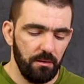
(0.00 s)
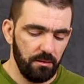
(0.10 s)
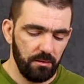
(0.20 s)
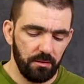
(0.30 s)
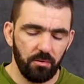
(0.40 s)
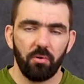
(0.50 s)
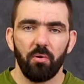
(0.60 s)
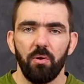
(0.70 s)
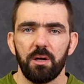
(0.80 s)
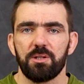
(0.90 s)
I will
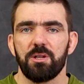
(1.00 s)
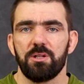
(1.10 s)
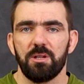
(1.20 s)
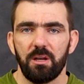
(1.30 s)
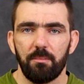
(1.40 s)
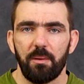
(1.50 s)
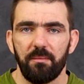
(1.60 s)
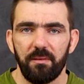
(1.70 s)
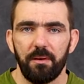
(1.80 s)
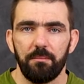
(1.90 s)
get lumps,
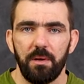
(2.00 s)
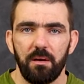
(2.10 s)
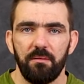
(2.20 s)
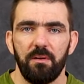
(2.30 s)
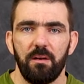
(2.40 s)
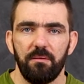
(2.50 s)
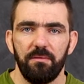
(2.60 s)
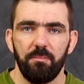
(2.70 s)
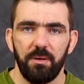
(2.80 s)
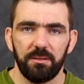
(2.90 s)
my cream will
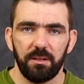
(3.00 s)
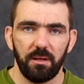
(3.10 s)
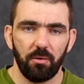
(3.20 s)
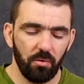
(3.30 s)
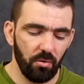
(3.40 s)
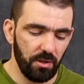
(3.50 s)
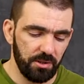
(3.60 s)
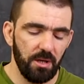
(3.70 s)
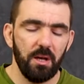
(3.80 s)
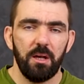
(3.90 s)
be lumpy,
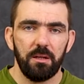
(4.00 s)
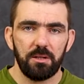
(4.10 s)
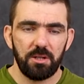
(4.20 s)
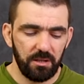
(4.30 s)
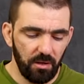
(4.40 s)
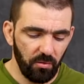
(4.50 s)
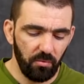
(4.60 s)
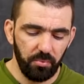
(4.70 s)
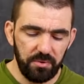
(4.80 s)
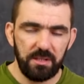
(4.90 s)
so I add a
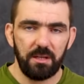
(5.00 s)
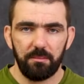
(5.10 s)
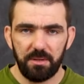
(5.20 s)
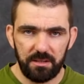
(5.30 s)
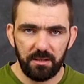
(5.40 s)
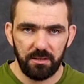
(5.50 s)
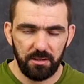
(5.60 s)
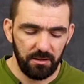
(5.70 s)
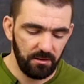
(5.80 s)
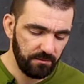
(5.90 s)
little mixture
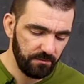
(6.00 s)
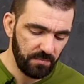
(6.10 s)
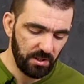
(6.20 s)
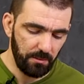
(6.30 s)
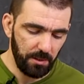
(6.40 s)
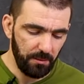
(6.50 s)
and so on.